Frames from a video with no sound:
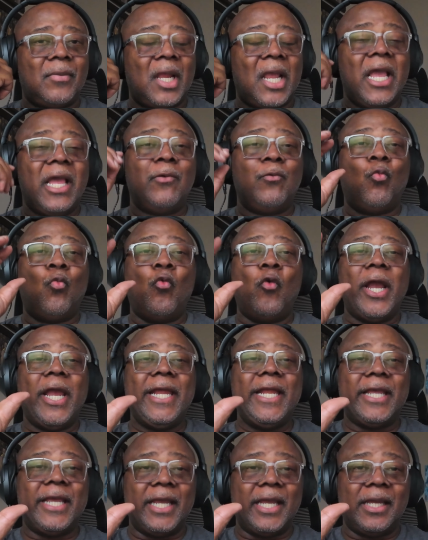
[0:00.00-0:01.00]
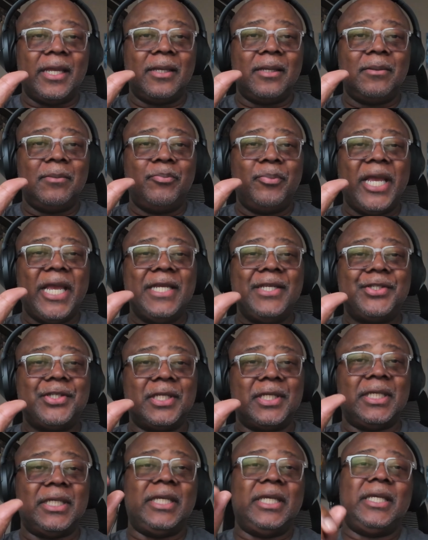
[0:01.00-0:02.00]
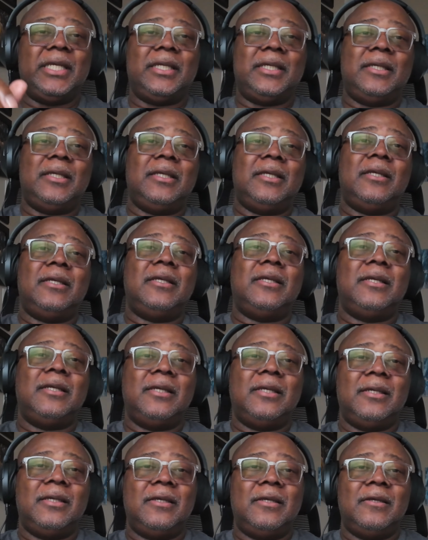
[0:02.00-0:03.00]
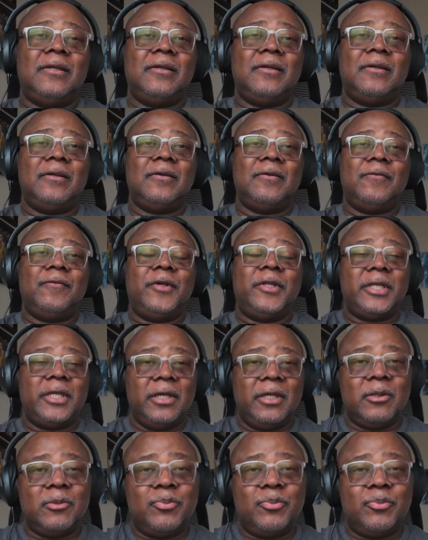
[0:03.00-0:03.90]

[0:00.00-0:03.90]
and waiting patiently for the other